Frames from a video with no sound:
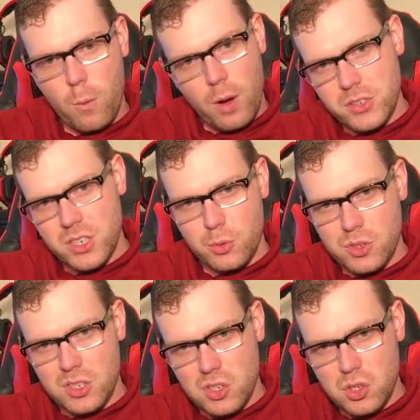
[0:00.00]
while I was
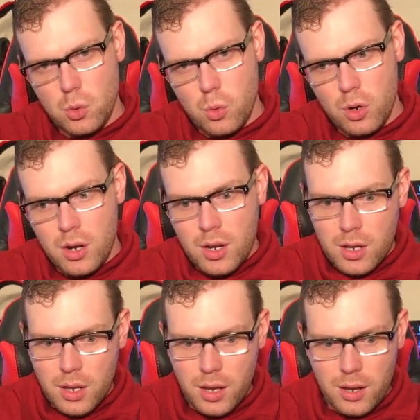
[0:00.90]
in the store,
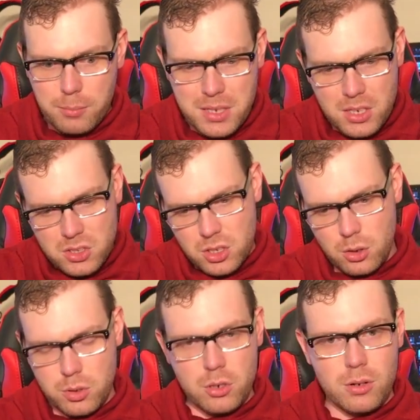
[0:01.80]
because
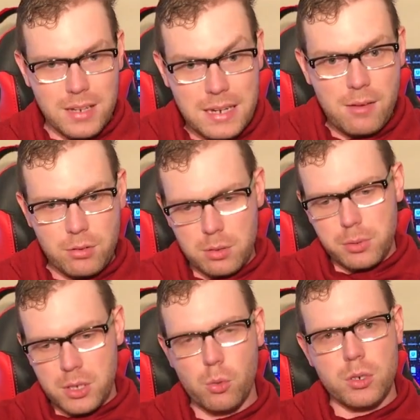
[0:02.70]
you're
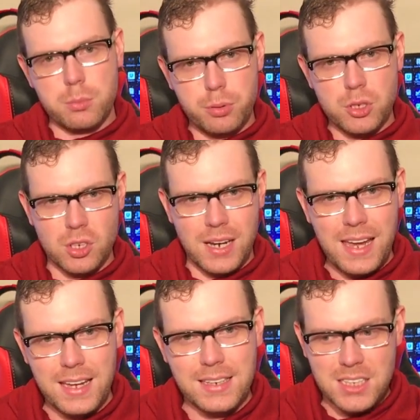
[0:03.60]
inevitably going to put your
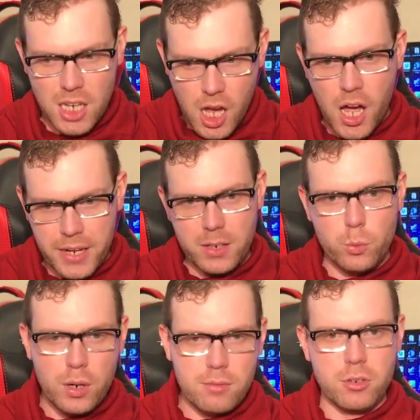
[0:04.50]
hands on it
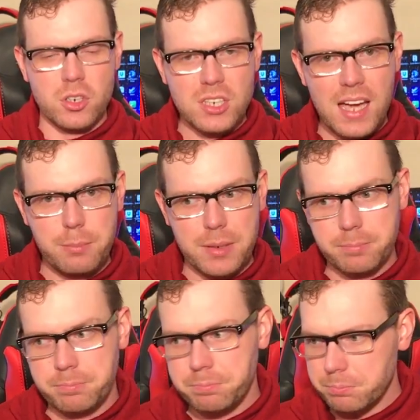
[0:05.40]
whenever you're
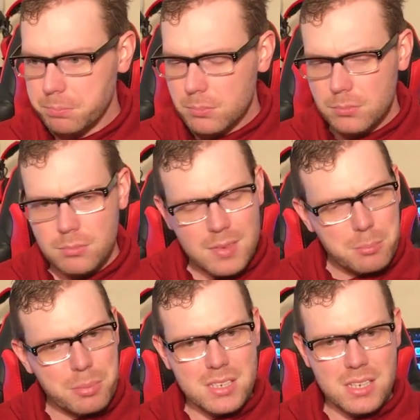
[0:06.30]
typing.
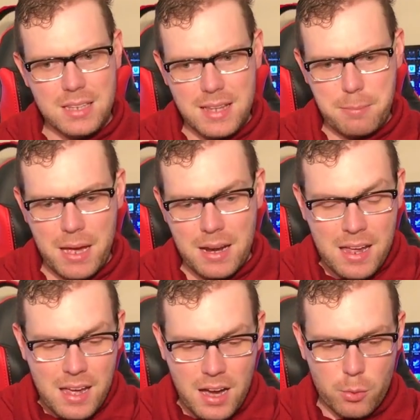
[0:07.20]
But it's not that bad.
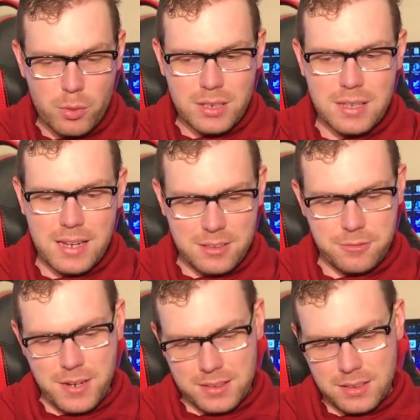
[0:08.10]
I really like the
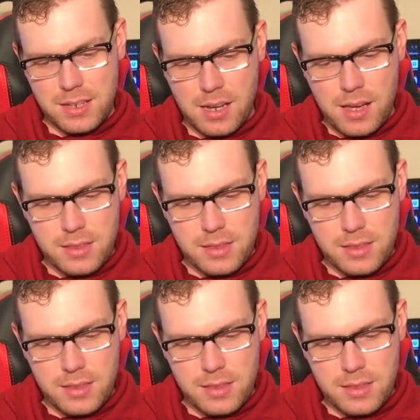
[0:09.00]
fact that they